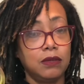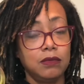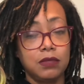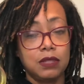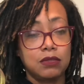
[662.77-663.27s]

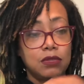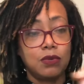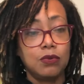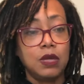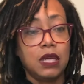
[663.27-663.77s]
There's
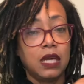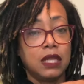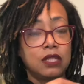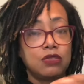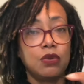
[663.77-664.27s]

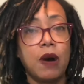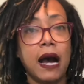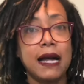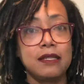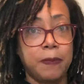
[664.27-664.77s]
no
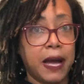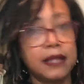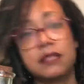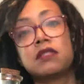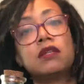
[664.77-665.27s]
hot
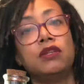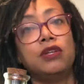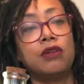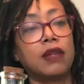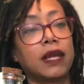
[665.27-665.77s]
spots.
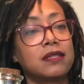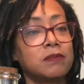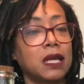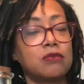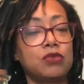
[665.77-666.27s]
Like
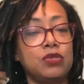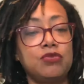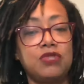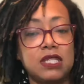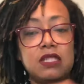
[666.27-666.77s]
sometimes when you
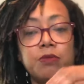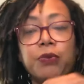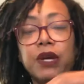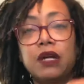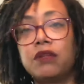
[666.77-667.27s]
just
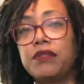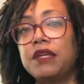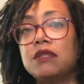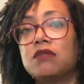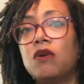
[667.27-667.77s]
sprinkle
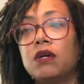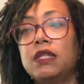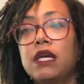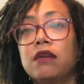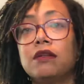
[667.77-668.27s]
things on
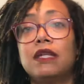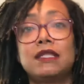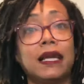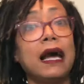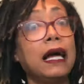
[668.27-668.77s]
there, unless
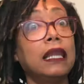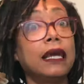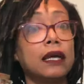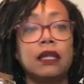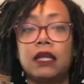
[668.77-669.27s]
like I like a
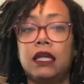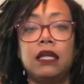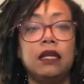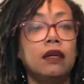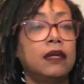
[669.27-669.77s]
lot of
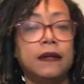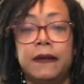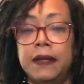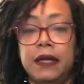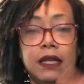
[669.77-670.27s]
heat,
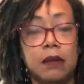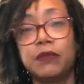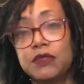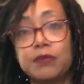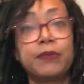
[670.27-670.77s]
and I'm gonna
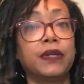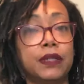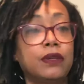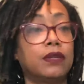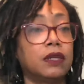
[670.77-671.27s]
sprinkle it
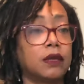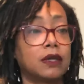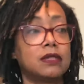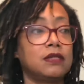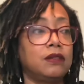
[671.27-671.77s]
on there
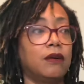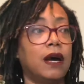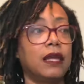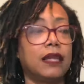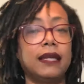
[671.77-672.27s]
because I
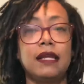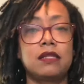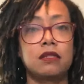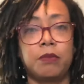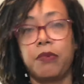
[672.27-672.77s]
like that
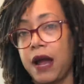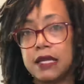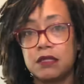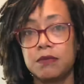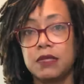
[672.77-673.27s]
surprise
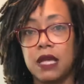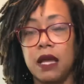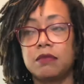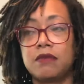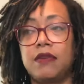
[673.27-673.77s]

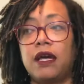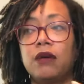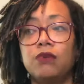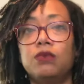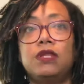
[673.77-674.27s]
sometimes of like,
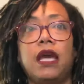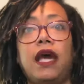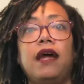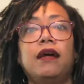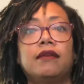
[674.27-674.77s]
oh yeah,
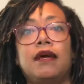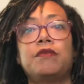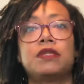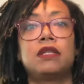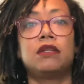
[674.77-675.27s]
that
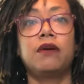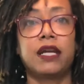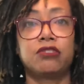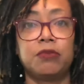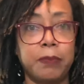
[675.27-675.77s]
was a little
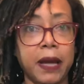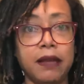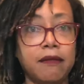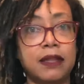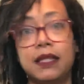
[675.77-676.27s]
extra bite
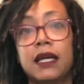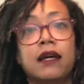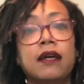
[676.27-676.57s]
right there.